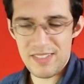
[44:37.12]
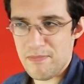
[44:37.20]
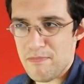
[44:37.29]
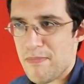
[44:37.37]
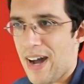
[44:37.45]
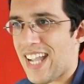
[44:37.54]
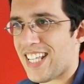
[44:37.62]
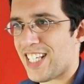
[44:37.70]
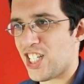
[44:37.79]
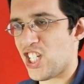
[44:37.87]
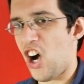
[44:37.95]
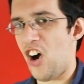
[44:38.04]
My
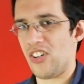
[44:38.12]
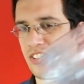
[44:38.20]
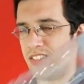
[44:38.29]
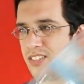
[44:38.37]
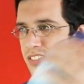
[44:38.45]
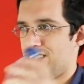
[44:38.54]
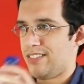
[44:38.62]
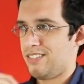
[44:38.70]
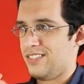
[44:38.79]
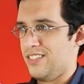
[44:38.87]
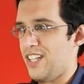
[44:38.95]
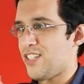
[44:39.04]
god,
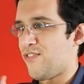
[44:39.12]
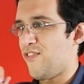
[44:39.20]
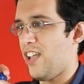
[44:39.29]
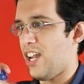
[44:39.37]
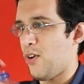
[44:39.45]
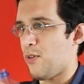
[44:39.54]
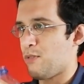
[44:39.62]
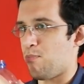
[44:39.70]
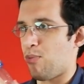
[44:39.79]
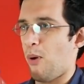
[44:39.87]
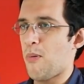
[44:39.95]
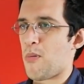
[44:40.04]
this video
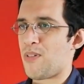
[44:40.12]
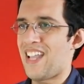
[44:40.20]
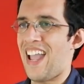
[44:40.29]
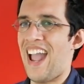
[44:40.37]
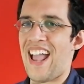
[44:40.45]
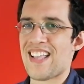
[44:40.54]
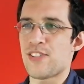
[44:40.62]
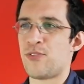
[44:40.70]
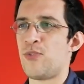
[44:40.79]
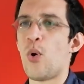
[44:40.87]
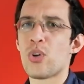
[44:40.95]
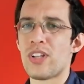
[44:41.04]
probably has
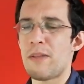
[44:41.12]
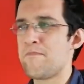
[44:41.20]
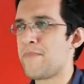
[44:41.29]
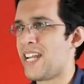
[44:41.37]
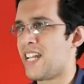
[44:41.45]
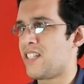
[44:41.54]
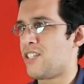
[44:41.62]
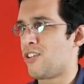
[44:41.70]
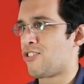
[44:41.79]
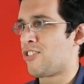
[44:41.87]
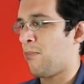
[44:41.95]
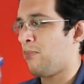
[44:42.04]
14 minutes or
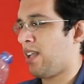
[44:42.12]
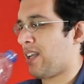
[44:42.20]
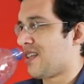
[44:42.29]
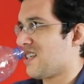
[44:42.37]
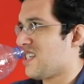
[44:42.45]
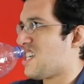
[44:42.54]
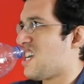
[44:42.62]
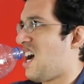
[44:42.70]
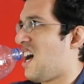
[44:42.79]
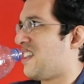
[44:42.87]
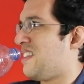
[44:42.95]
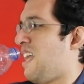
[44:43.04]
something.
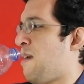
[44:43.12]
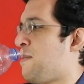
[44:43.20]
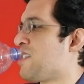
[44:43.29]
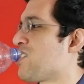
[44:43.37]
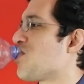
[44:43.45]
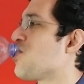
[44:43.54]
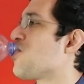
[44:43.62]
God damn it.